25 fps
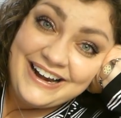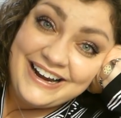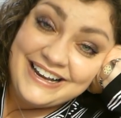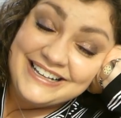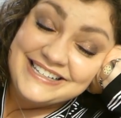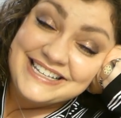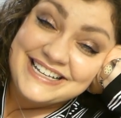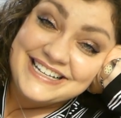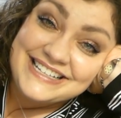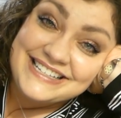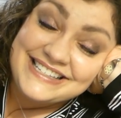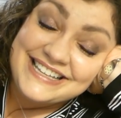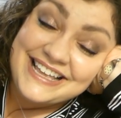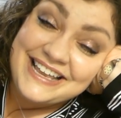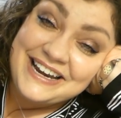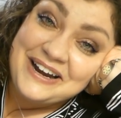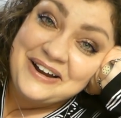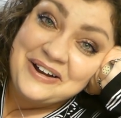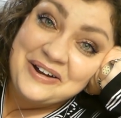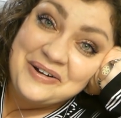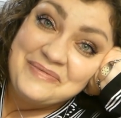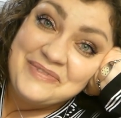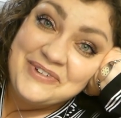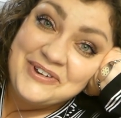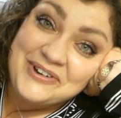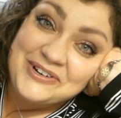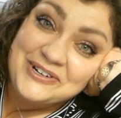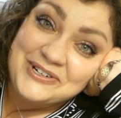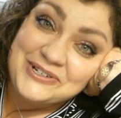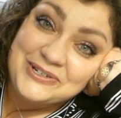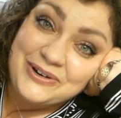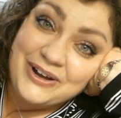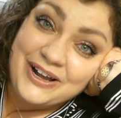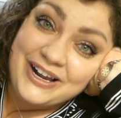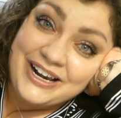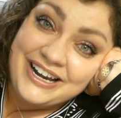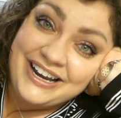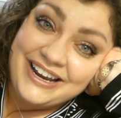As I said, I hope you
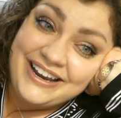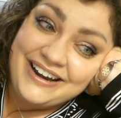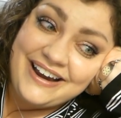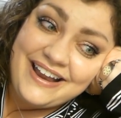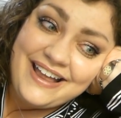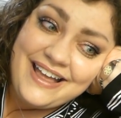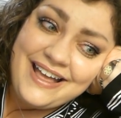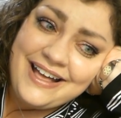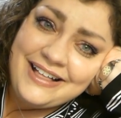enjoyed it.